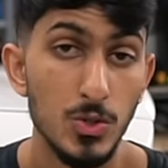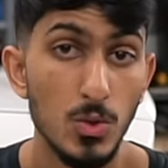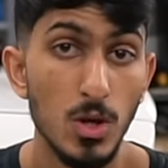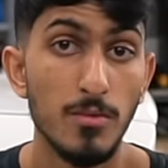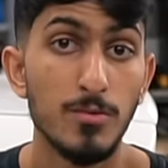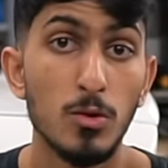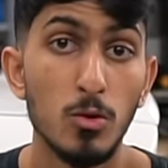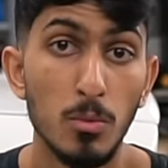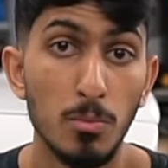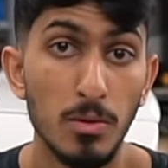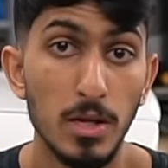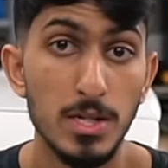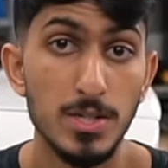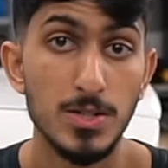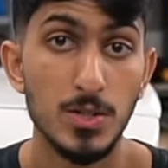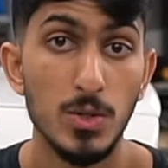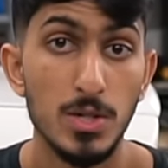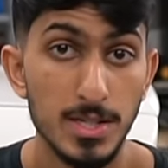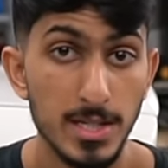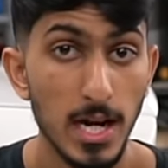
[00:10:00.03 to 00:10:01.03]
do have to
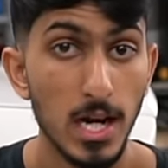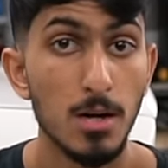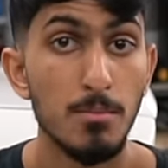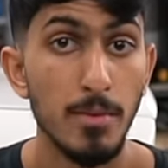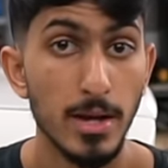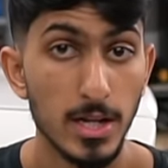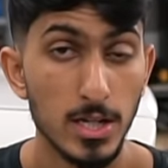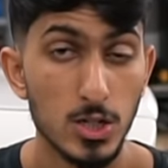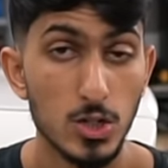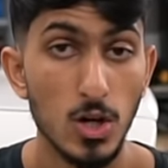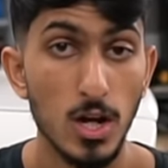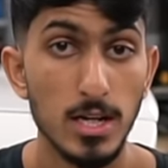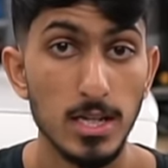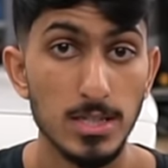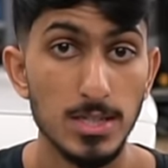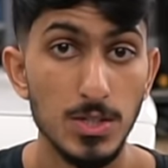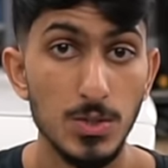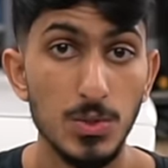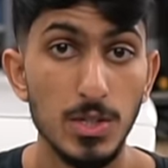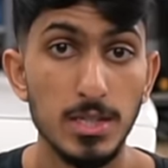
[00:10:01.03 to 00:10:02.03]
replace your entire
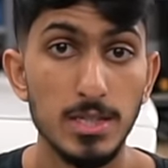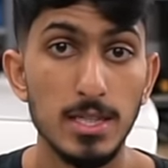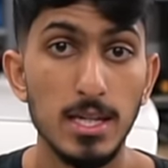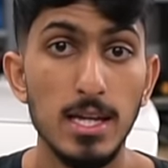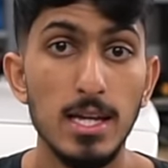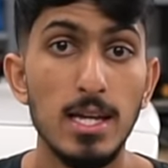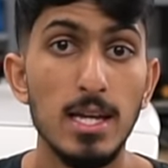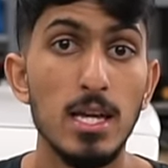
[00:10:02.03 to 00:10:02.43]
Mechatronics unit,